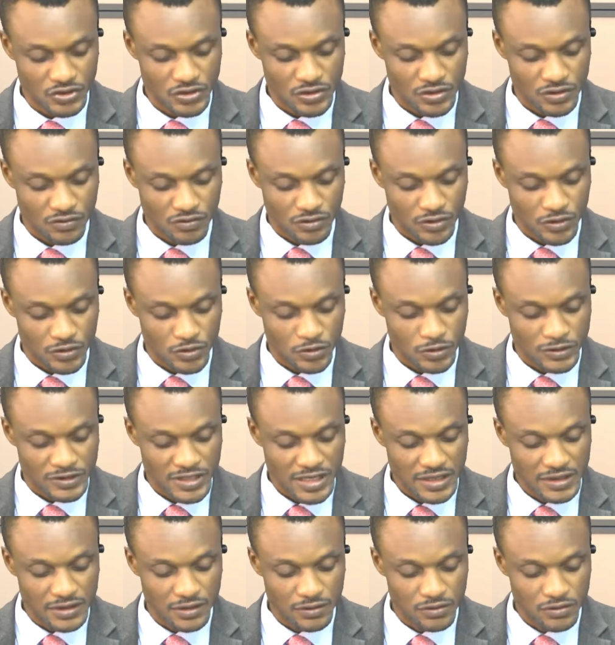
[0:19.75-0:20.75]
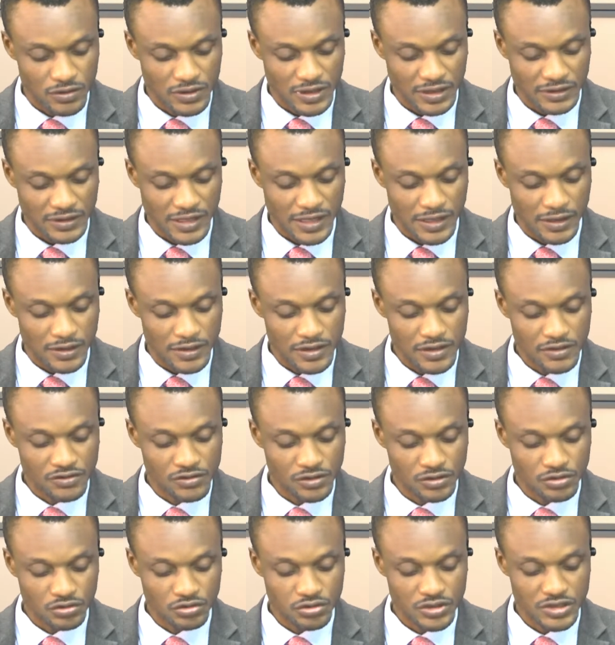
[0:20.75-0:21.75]
We're going to take a look at alleged
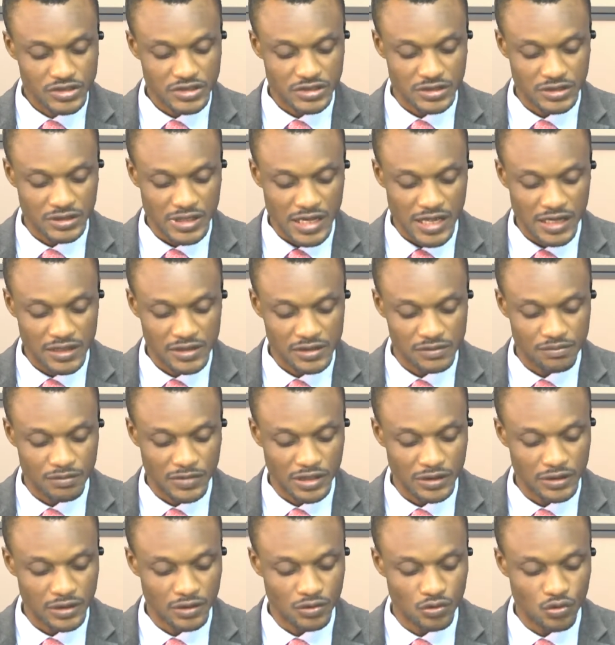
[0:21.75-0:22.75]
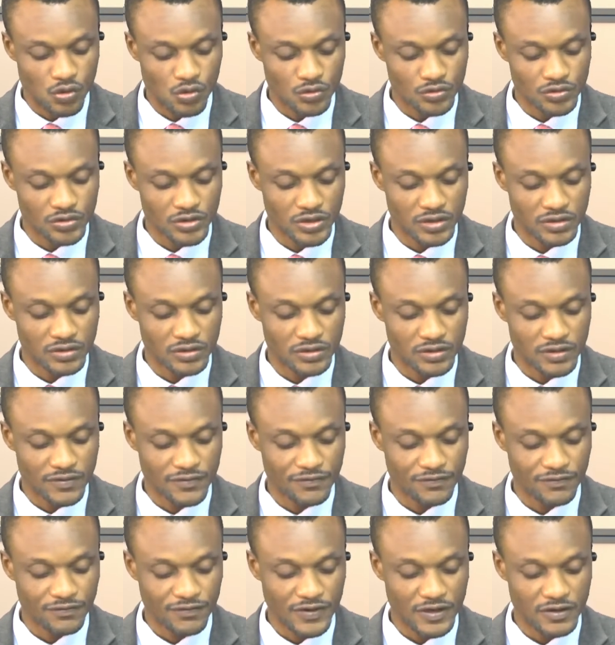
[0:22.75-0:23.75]
treason and money laundering.
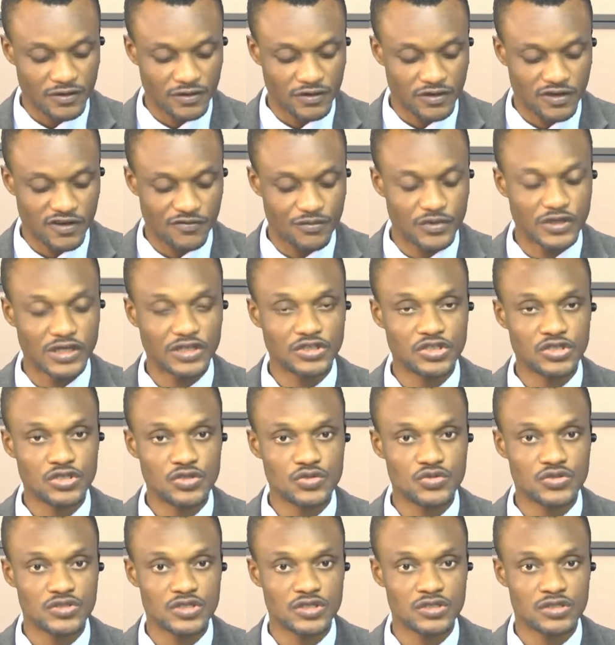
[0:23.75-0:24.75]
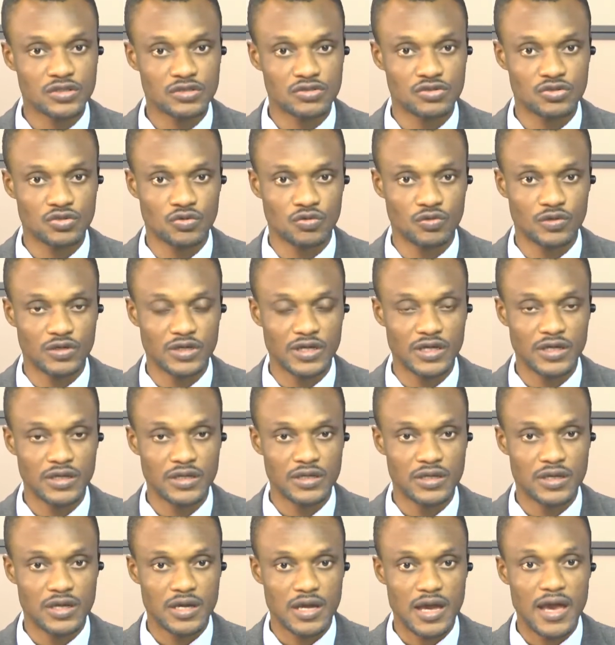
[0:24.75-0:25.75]
Federal government accuses Shore,
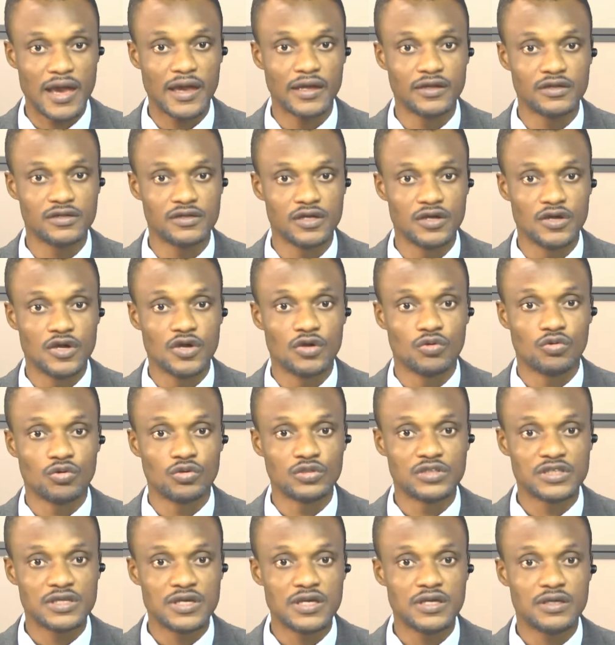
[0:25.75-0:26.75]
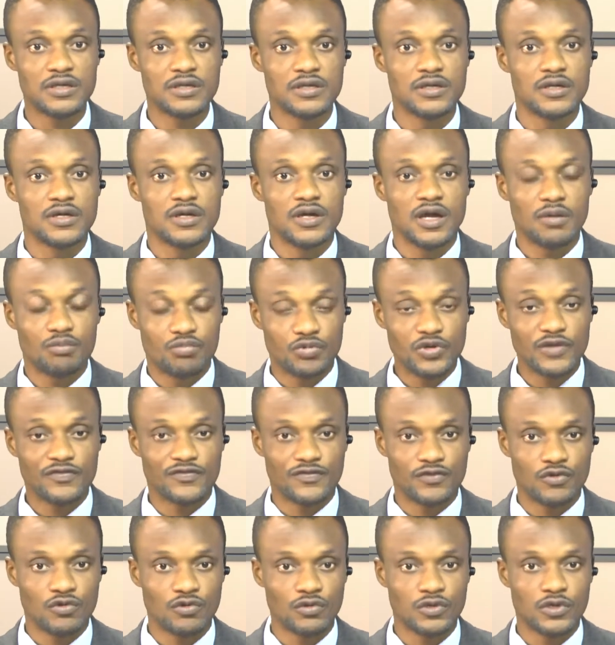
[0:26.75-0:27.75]
and we'll take a brief
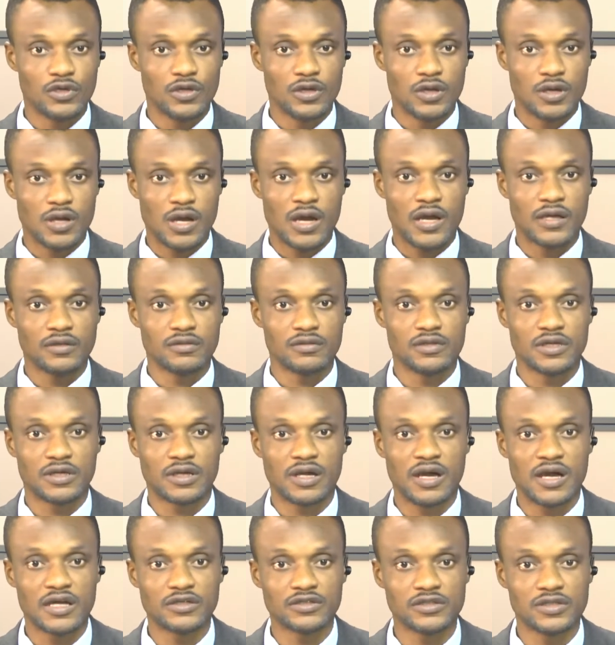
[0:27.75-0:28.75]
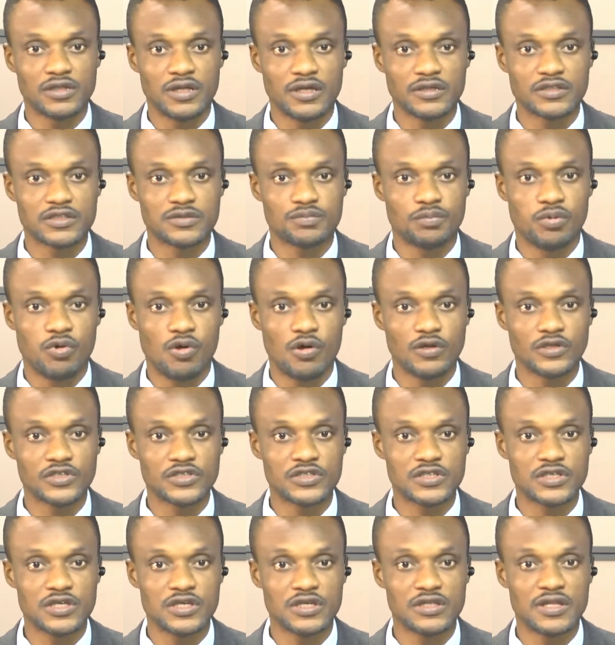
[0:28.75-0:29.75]
look at the cashless
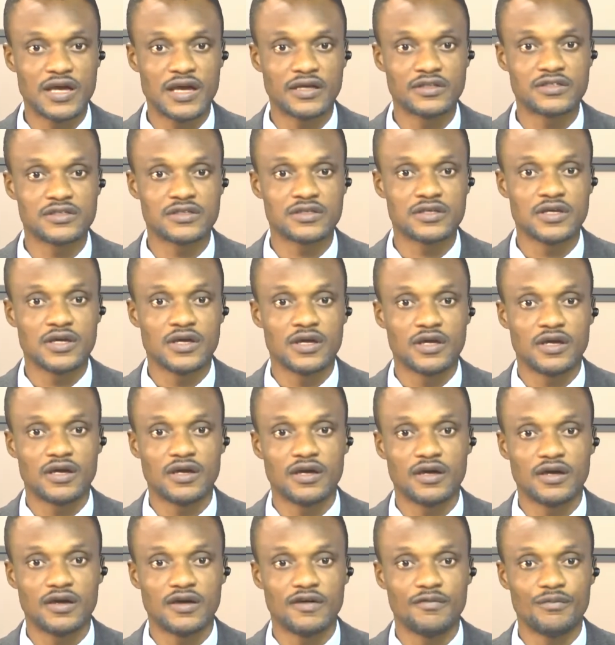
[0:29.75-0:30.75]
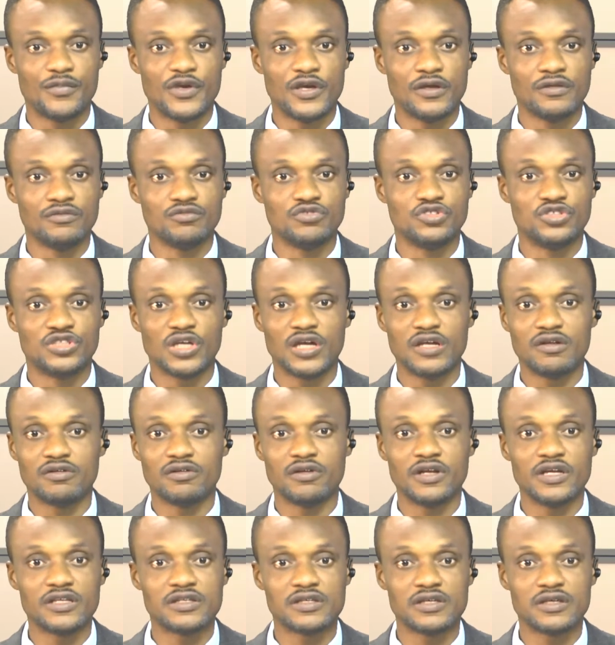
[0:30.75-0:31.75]
policy that's been
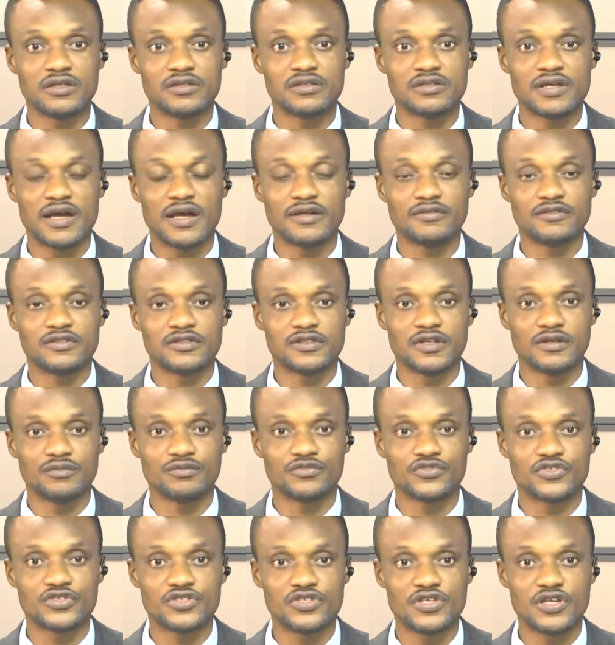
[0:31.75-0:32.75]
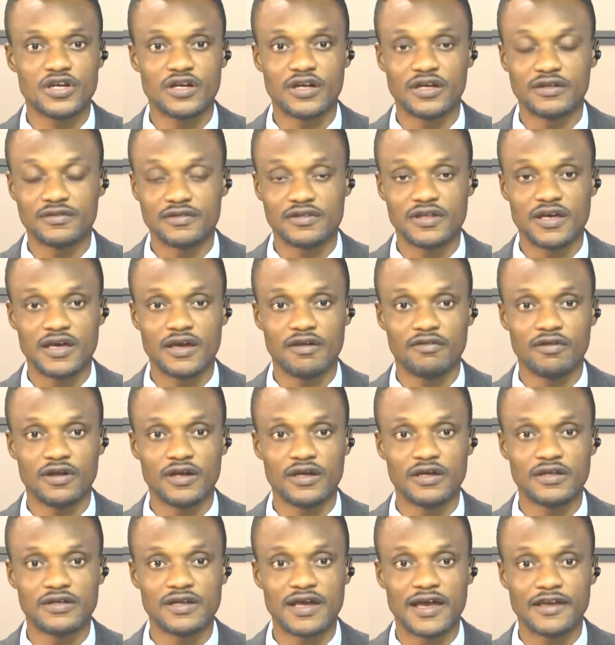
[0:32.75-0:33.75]
generating tantrums here and there where
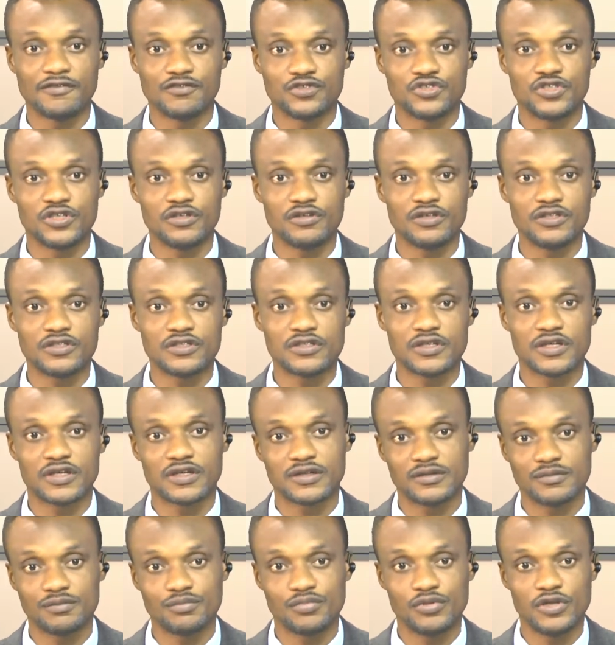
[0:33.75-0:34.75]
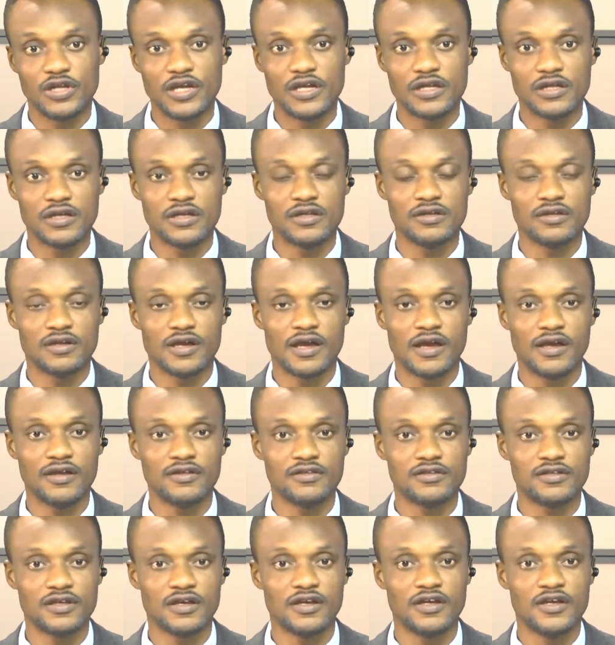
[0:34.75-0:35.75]
Nigerians are complaining.
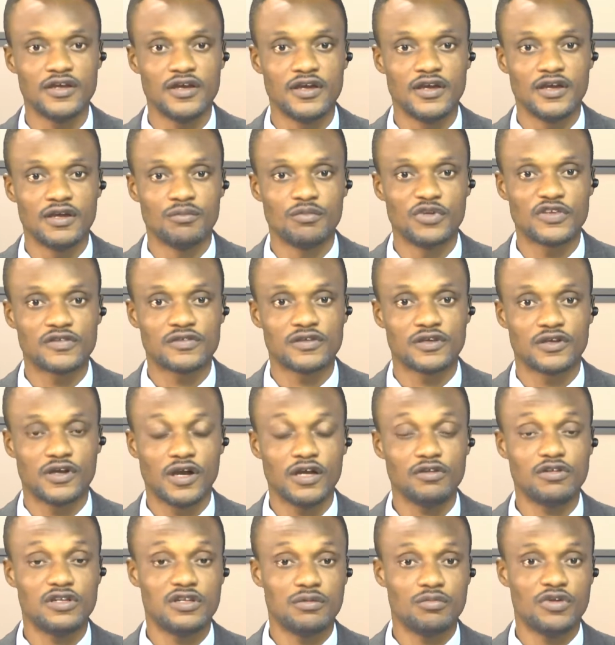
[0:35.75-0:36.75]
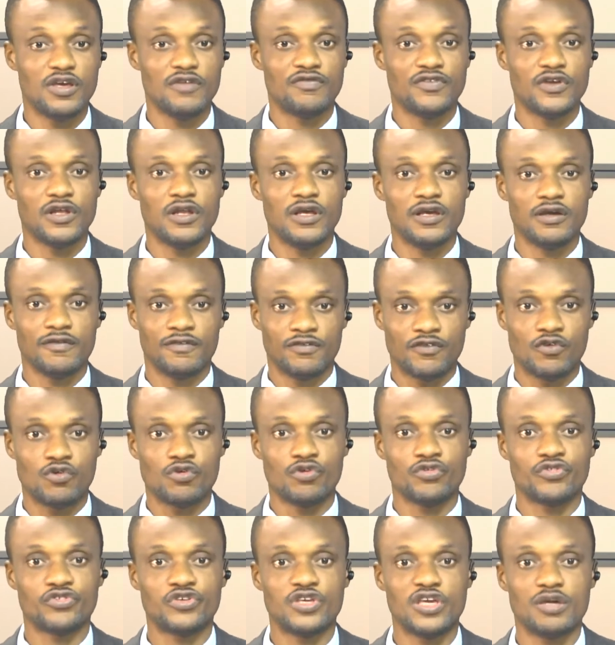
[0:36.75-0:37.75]
And Mr. Gordon Emefiele, of
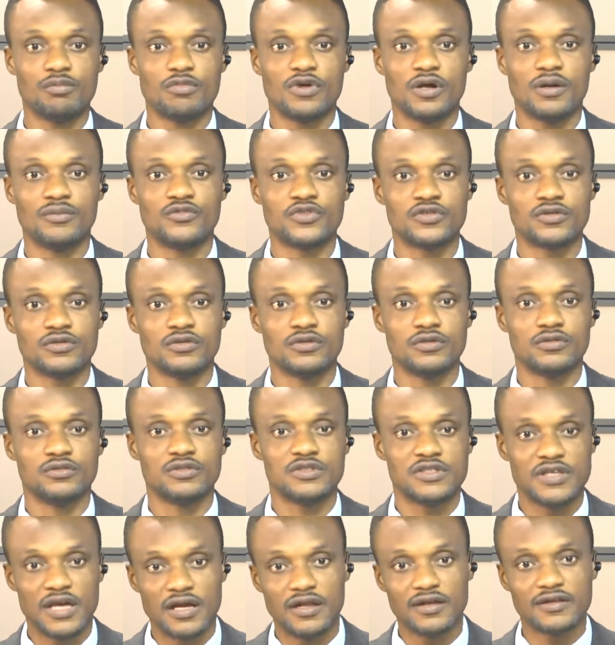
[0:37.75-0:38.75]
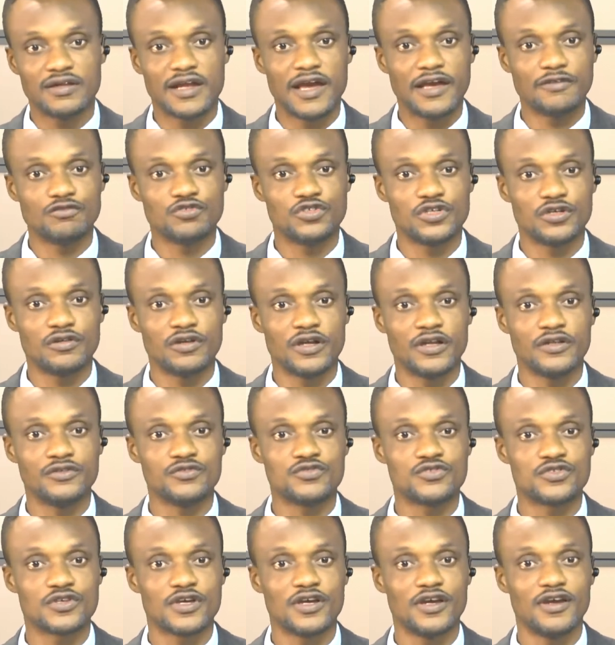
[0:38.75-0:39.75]
course, came up to tell
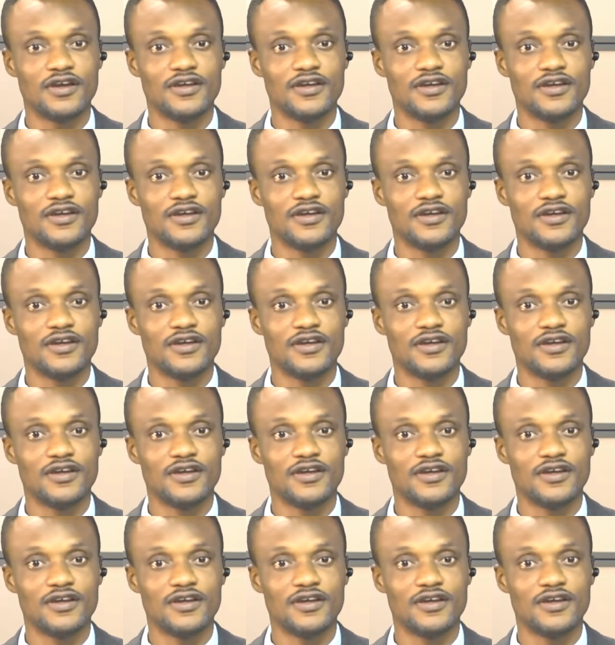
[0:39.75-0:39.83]
Nigerians